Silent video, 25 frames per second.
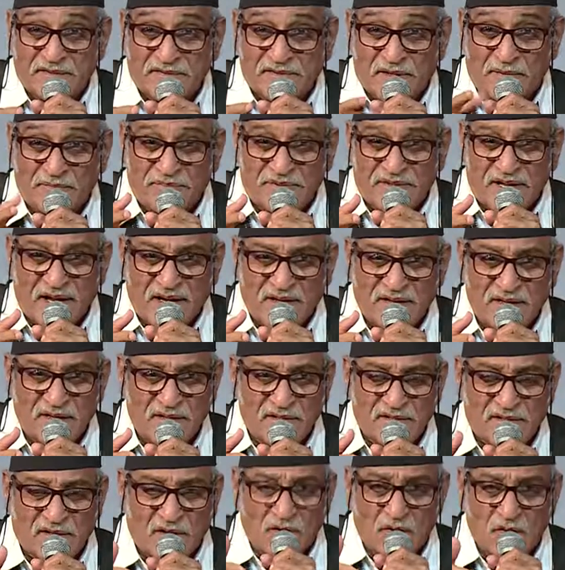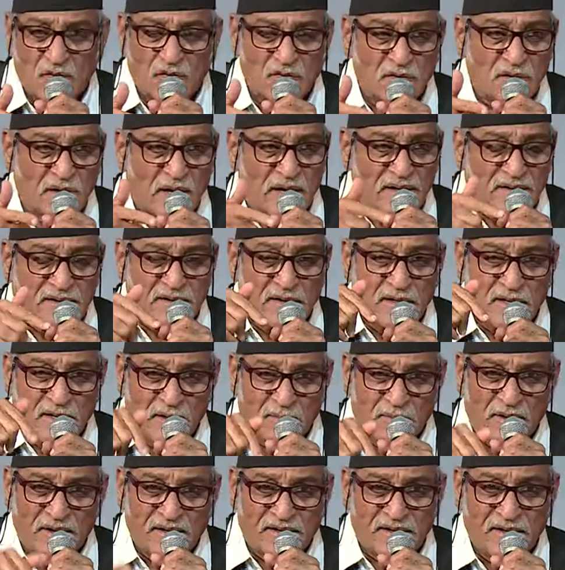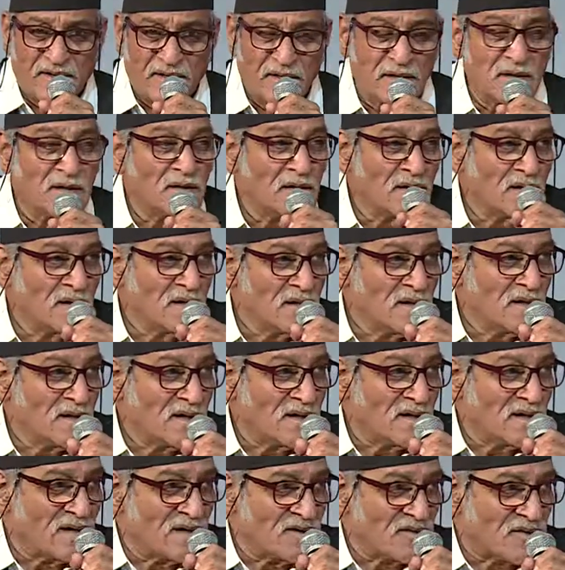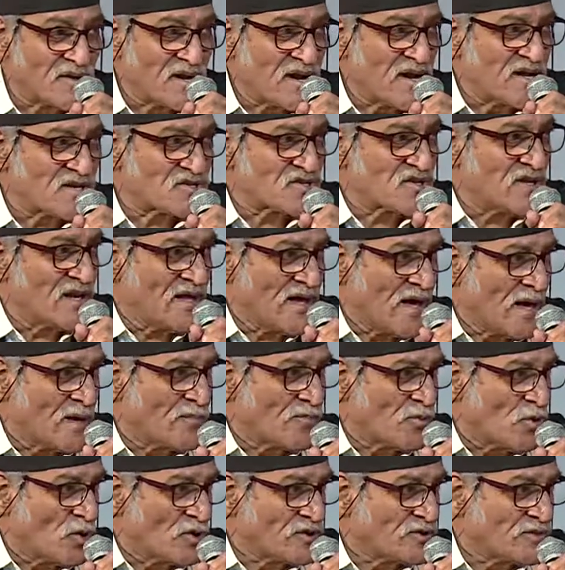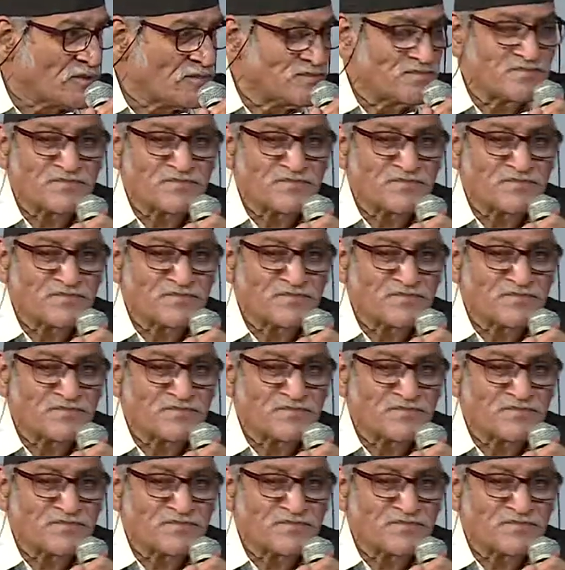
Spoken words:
some 10 years ago at Liberty International Airport